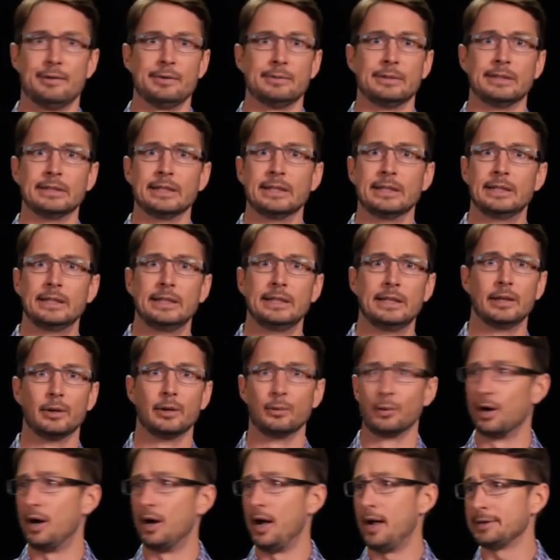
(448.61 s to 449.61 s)
normal.
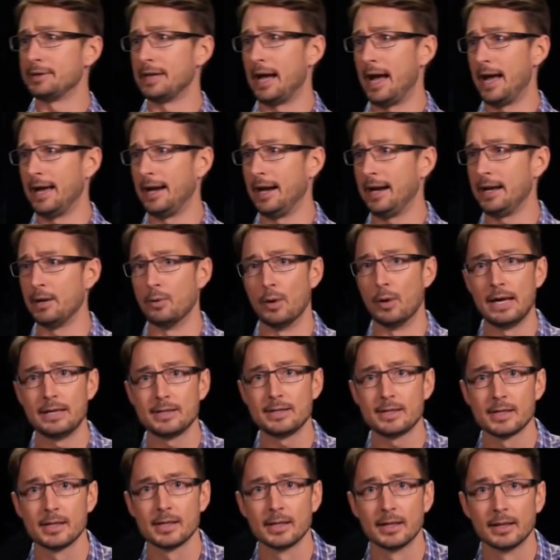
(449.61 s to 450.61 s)
We're all dying
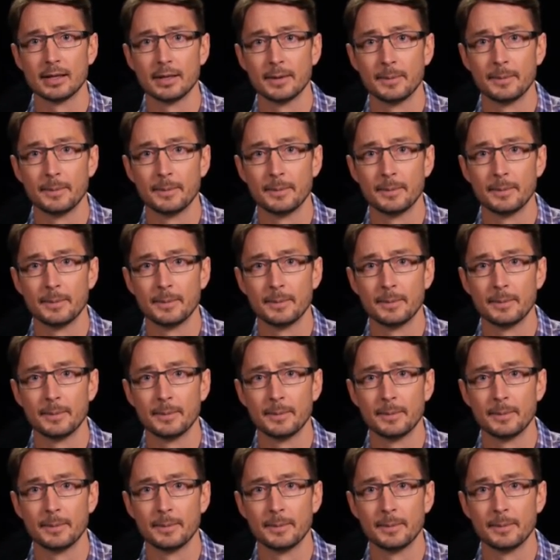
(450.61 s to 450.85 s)
anyways.